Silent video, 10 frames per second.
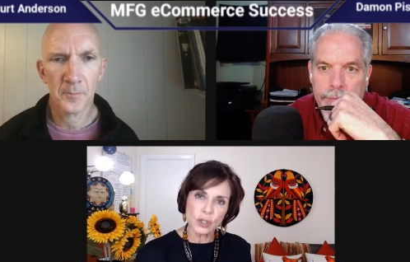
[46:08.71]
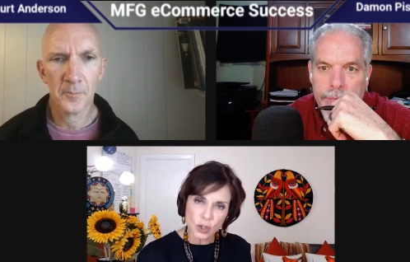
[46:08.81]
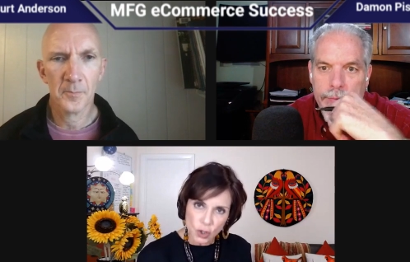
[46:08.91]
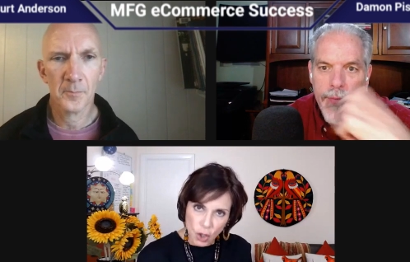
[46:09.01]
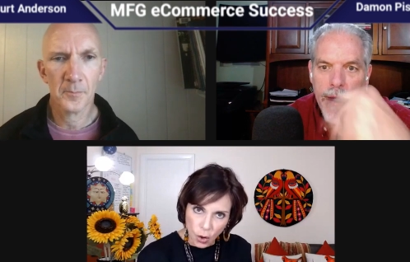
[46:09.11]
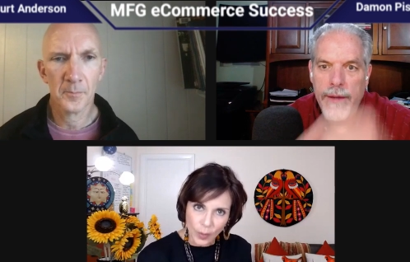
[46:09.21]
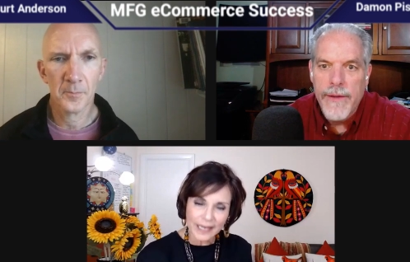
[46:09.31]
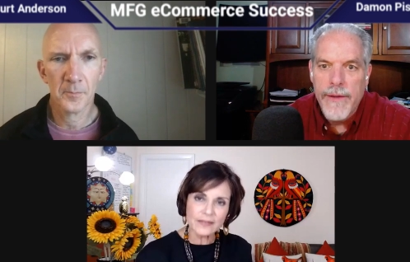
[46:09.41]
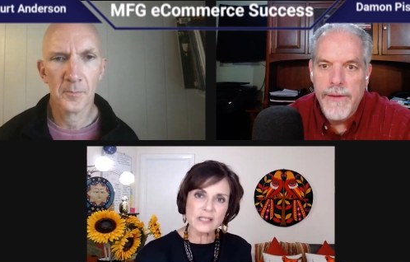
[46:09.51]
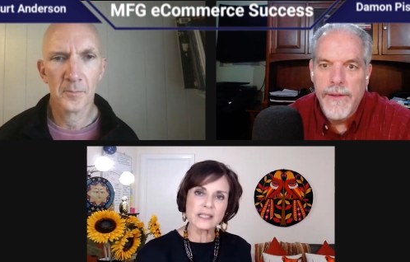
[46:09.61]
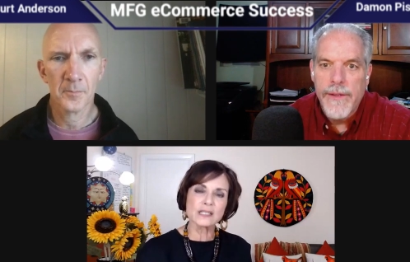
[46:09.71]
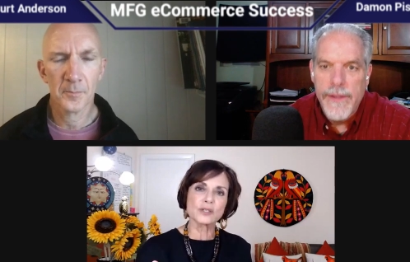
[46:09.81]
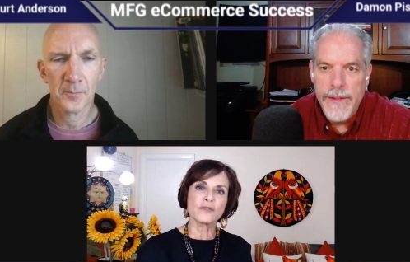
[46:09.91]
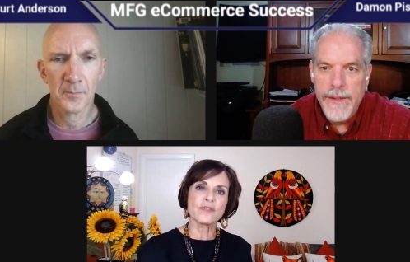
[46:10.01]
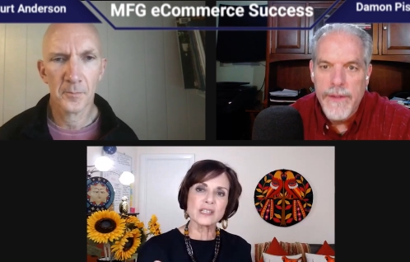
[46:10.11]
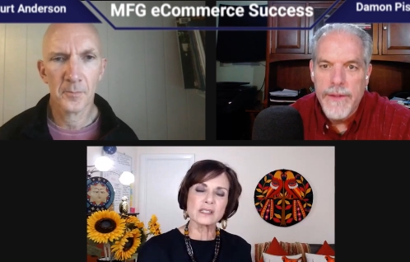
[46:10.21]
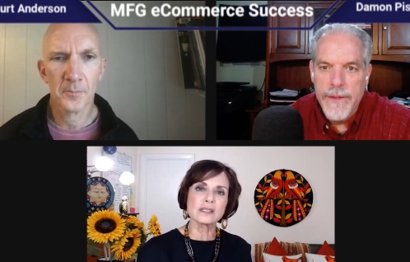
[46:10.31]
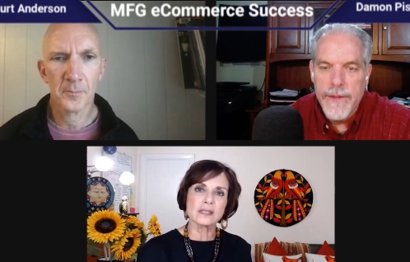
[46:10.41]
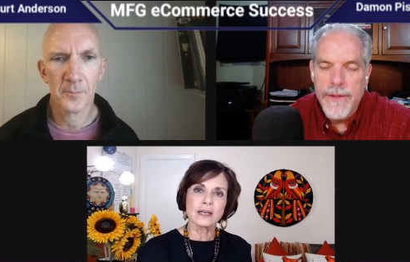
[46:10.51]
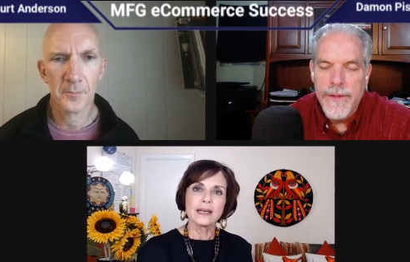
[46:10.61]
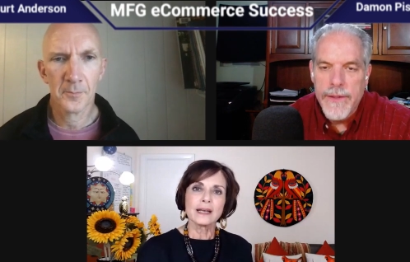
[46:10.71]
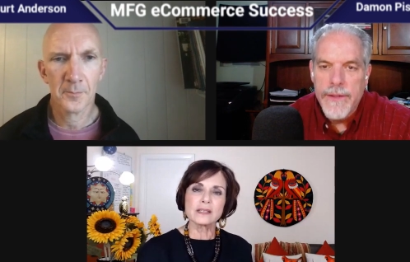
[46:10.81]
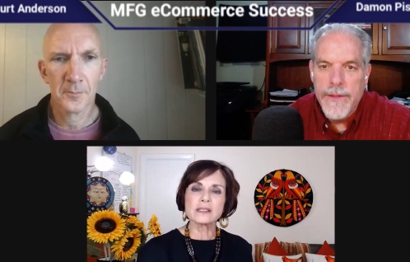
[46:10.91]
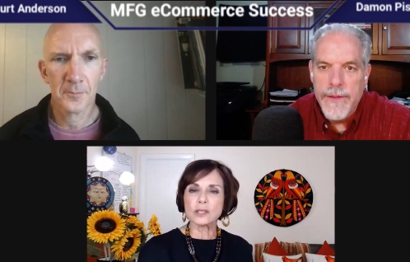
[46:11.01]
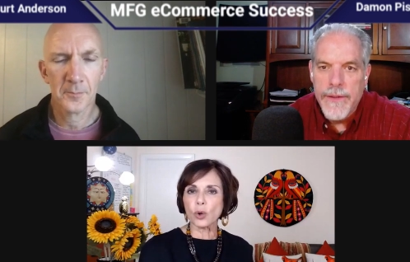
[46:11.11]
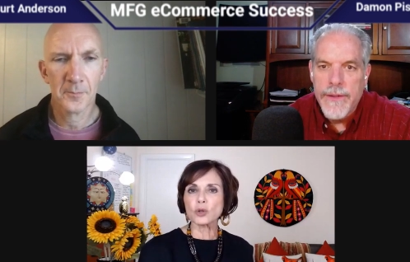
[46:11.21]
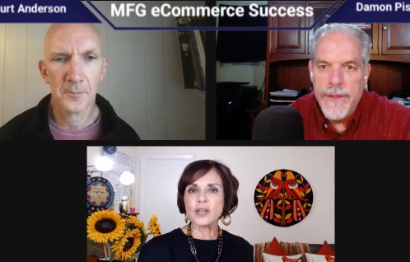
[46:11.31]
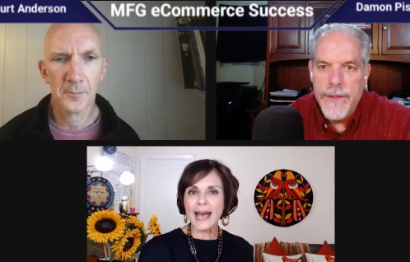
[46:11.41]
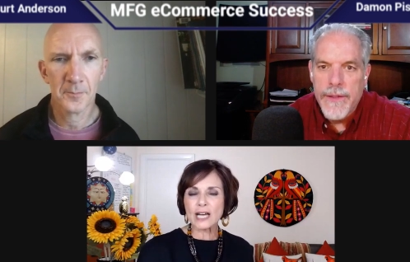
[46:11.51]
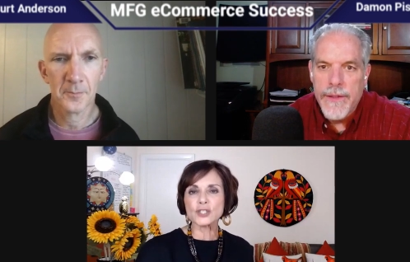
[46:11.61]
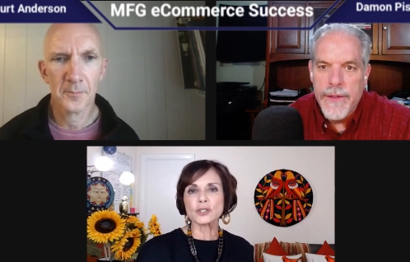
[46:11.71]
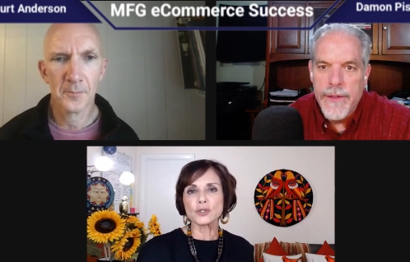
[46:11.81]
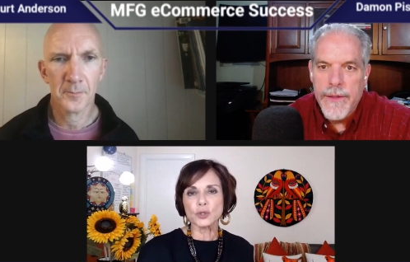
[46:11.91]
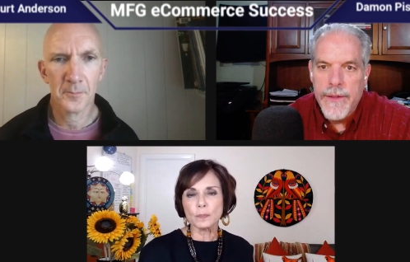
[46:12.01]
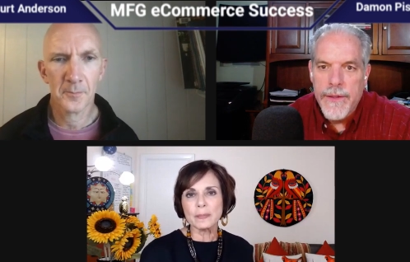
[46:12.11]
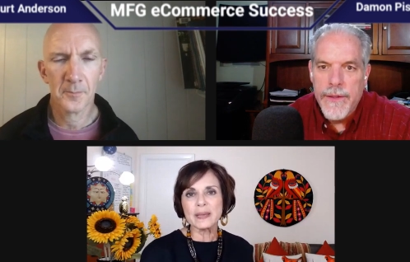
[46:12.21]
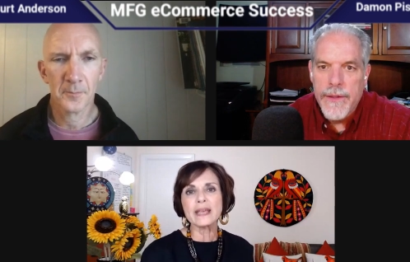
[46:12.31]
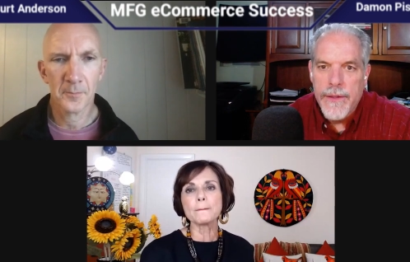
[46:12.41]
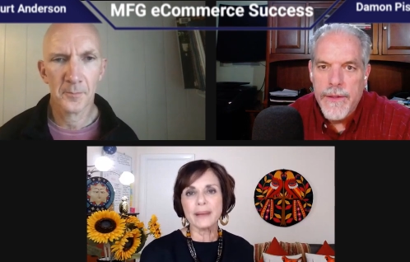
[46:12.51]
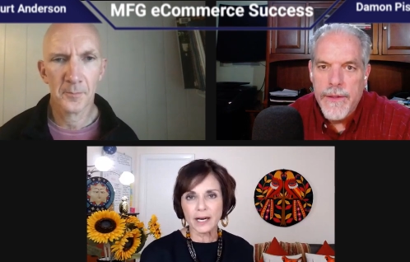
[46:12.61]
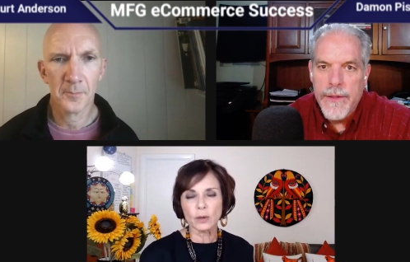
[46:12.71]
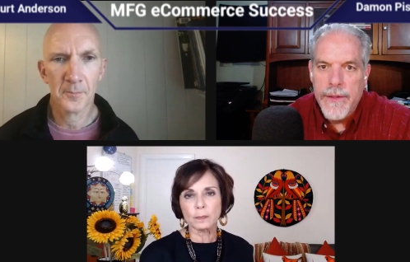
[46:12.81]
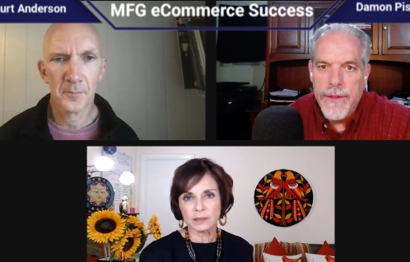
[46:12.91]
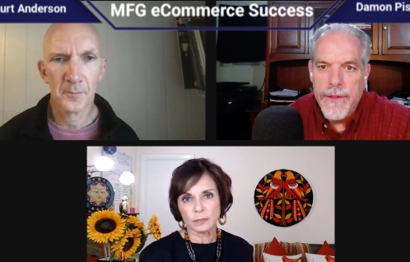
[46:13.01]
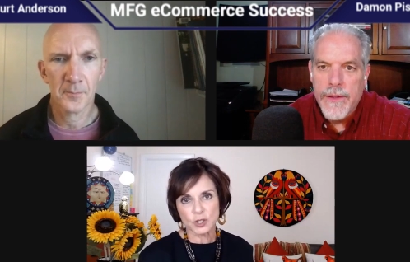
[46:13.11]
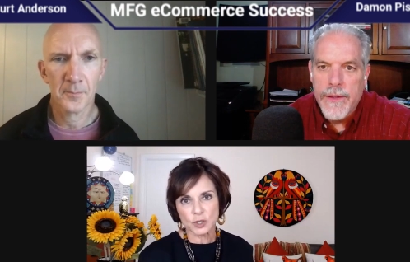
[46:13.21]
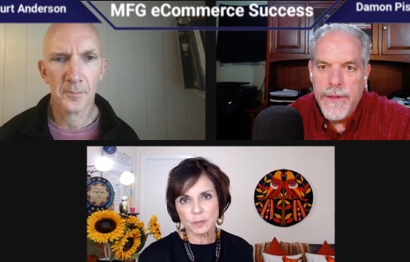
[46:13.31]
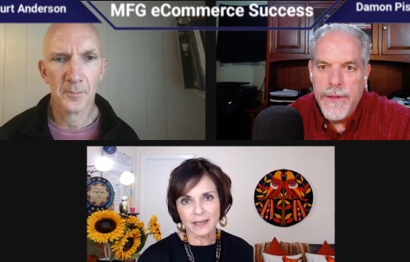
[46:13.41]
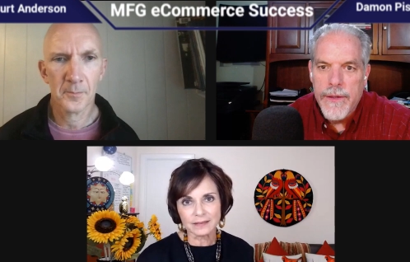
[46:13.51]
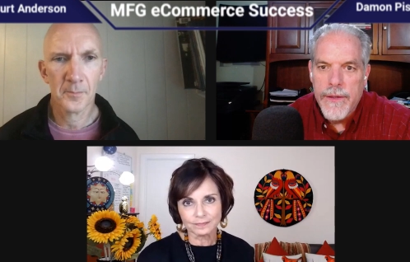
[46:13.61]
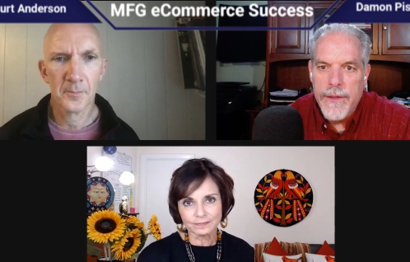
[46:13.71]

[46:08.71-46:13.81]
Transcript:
Speaker 1: going in the sense of this is this is the call to action to being better at public speaking